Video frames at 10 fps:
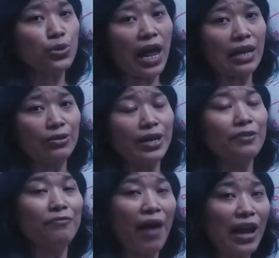to
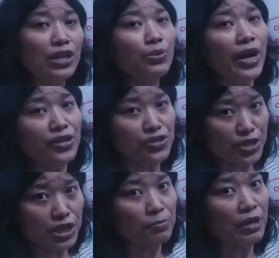calculate value
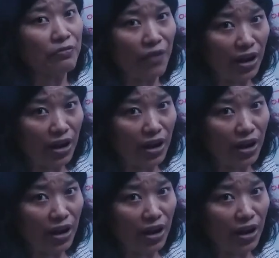adjustment